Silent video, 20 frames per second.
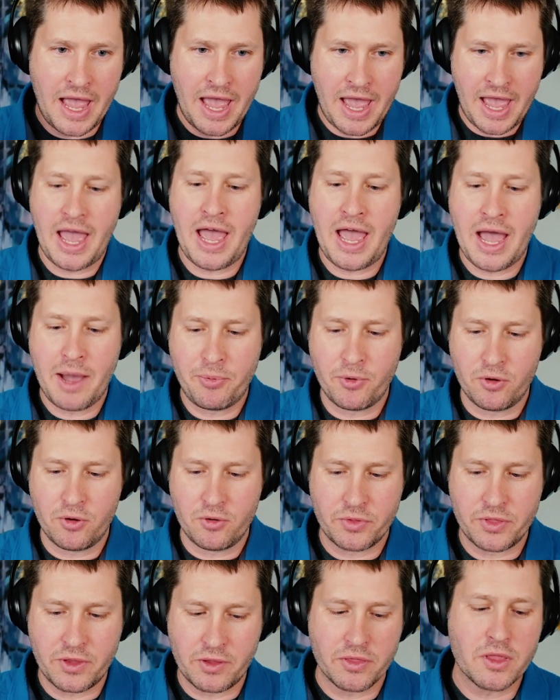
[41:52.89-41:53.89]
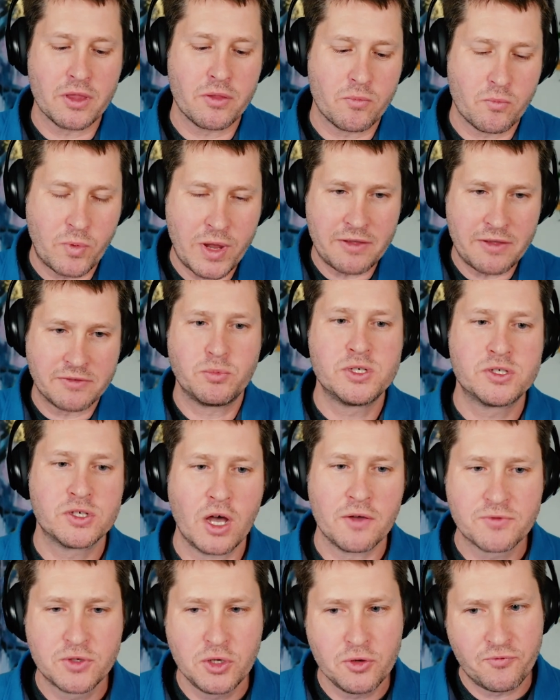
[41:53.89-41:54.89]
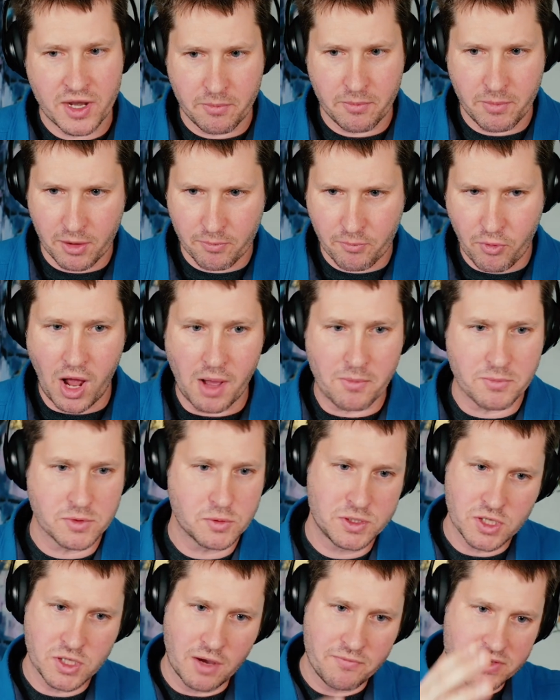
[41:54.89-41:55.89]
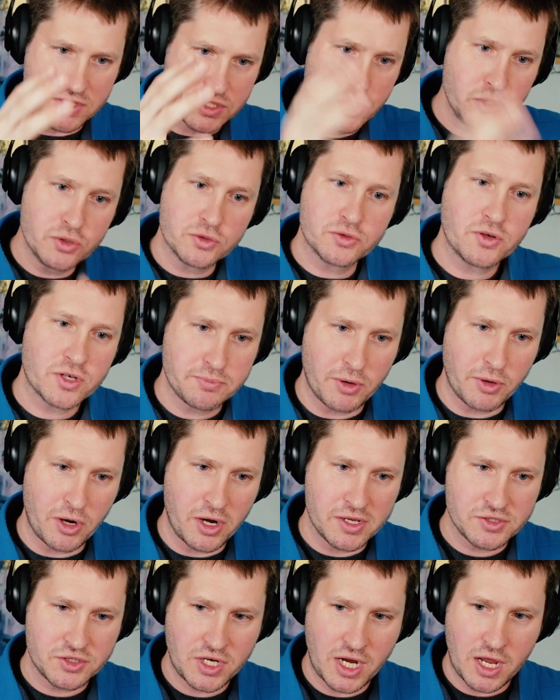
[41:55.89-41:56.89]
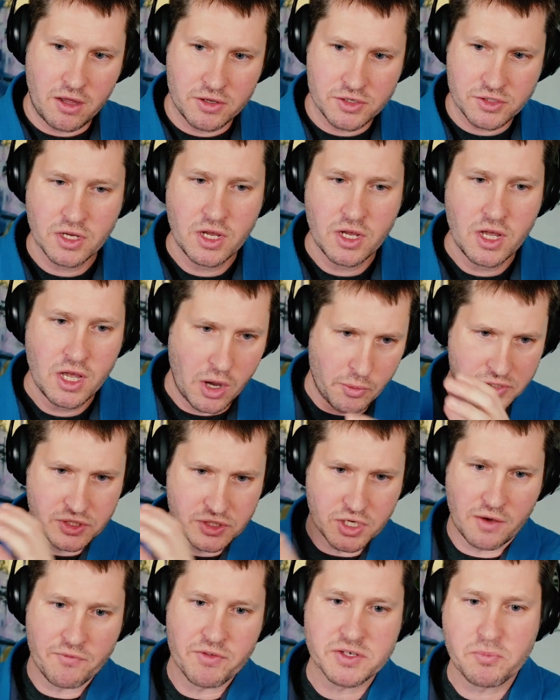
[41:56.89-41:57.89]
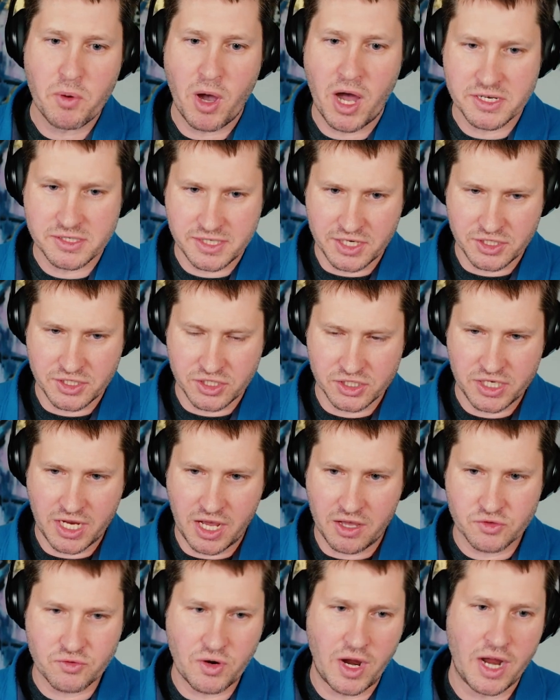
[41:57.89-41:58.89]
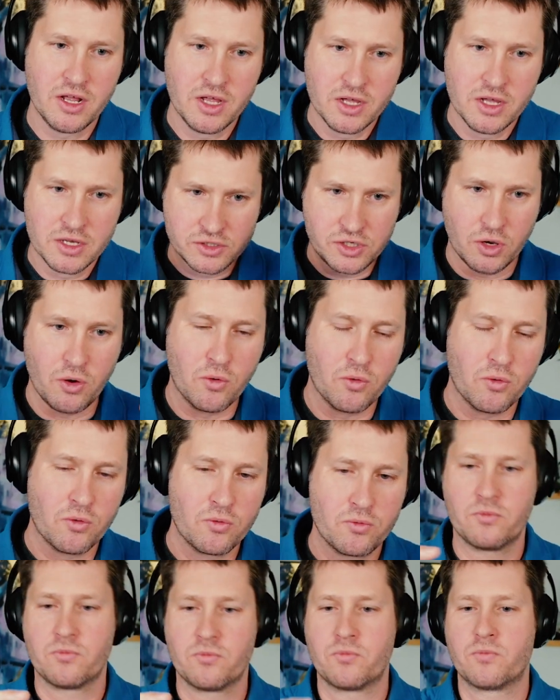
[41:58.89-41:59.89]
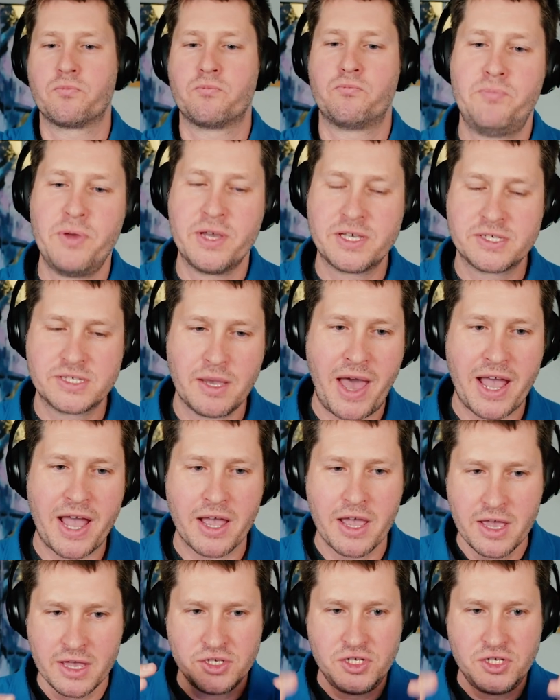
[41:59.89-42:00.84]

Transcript: Apple, we solved 2 fundamental problems. We solved this user experience challenge. We solved this monetization challenge, right? So big step back.